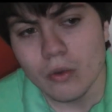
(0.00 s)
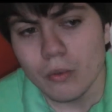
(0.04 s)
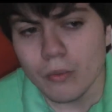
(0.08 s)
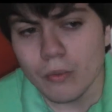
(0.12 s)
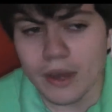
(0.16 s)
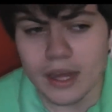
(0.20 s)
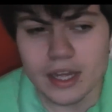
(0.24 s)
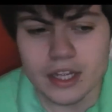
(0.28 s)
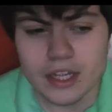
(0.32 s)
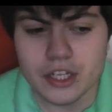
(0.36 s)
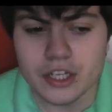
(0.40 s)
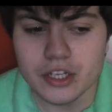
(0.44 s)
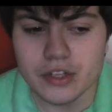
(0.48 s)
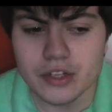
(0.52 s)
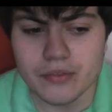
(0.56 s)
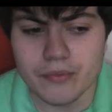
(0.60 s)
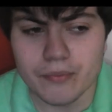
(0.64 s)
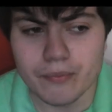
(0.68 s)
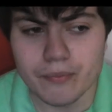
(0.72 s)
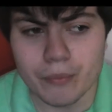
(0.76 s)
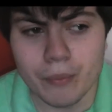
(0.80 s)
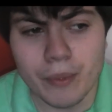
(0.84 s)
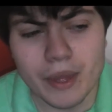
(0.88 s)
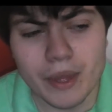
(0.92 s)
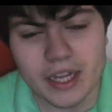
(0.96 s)
which
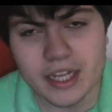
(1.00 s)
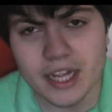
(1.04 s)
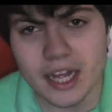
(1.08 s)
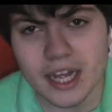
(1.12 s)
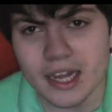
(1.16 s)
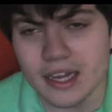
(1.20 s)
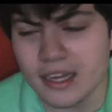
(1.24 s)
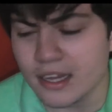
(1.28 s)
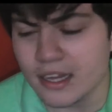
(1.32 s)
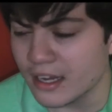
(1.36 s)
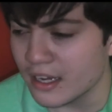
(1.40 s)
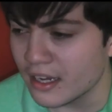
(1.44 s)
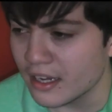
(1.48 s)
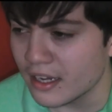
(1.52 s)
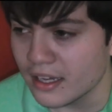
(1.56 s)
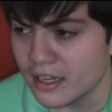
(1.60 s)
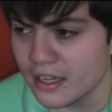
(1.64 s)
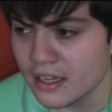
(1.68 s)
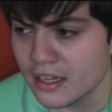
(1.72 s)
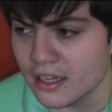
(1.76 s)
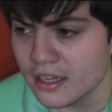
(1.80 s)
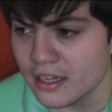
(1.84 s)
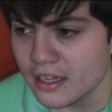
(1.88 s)
Mick Jagger,